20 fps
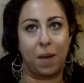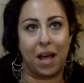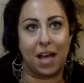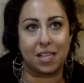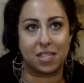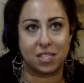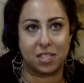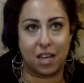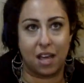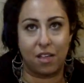
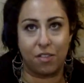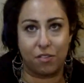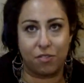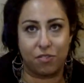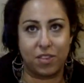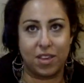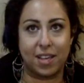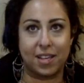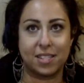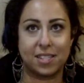past other
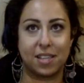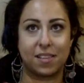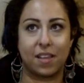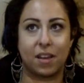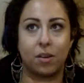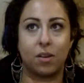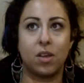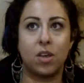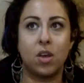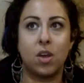things, and
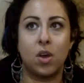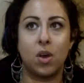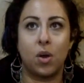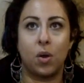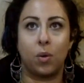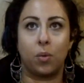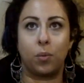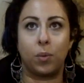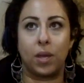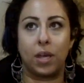then
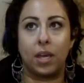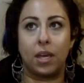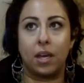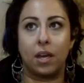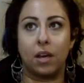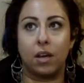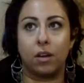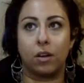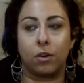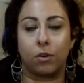we
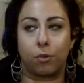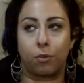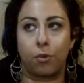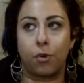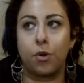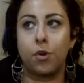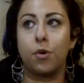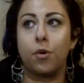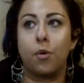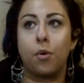
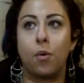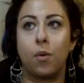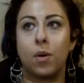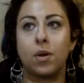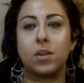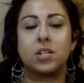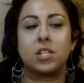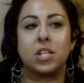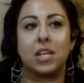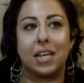
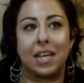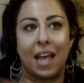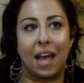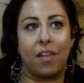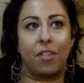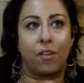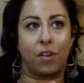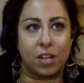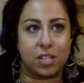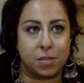grew
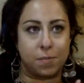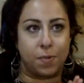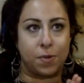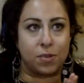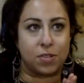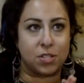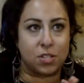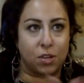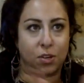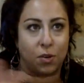together as
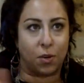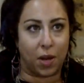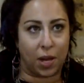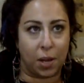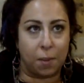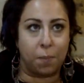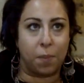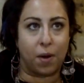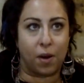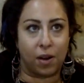opposed to growing
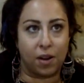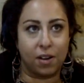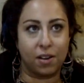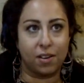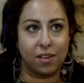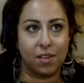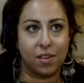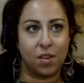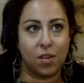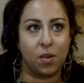apart.
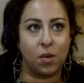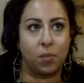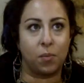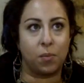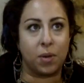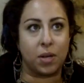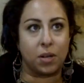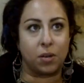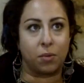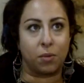
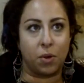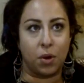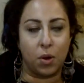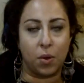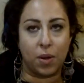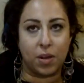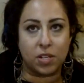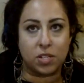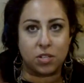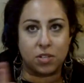We grew
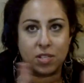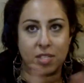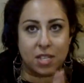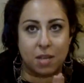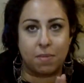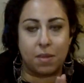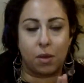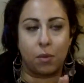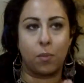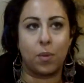into the
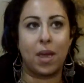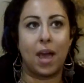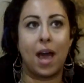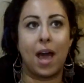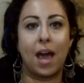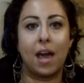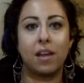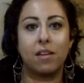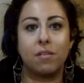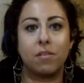same thing. We
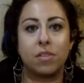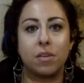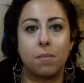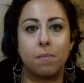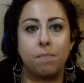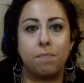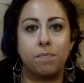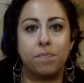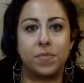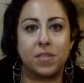had the
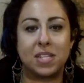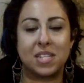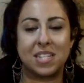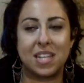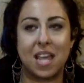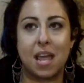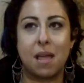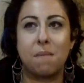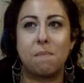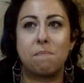
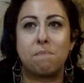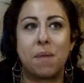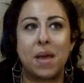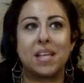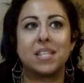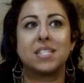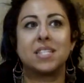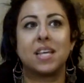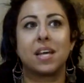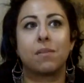same
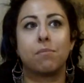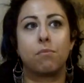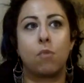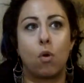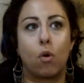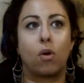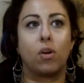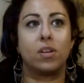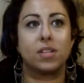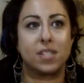basic
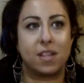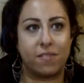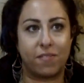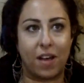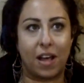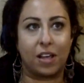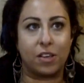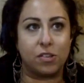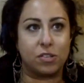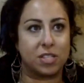morals and
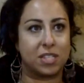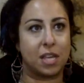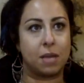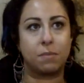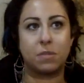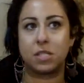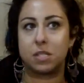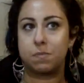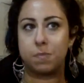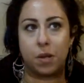values,
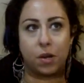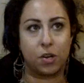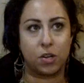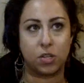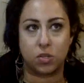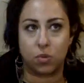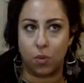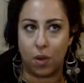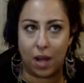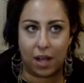same
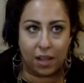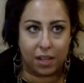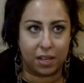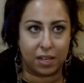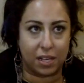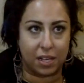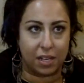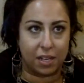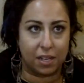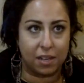
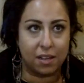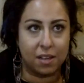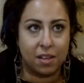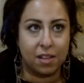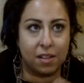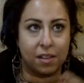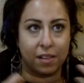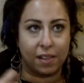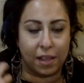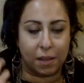spirituality,
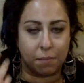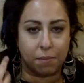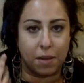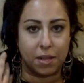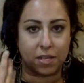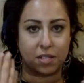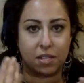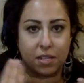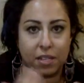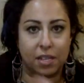like
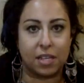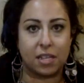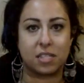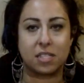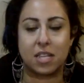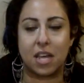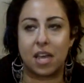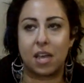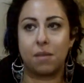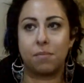mentally,
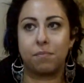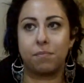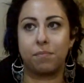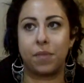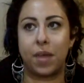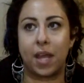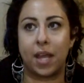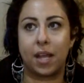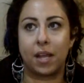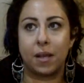
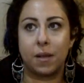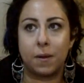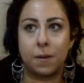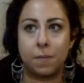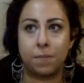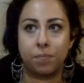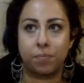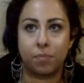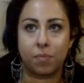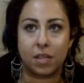
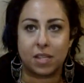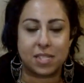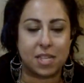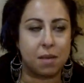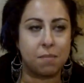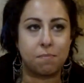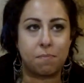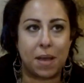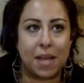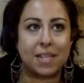
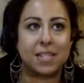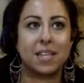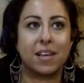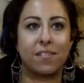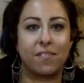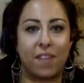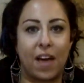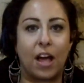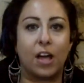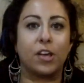same basic
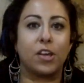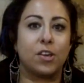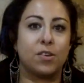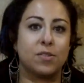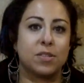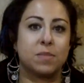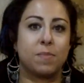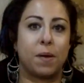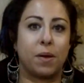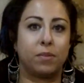
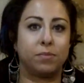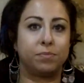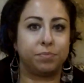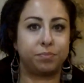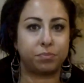values about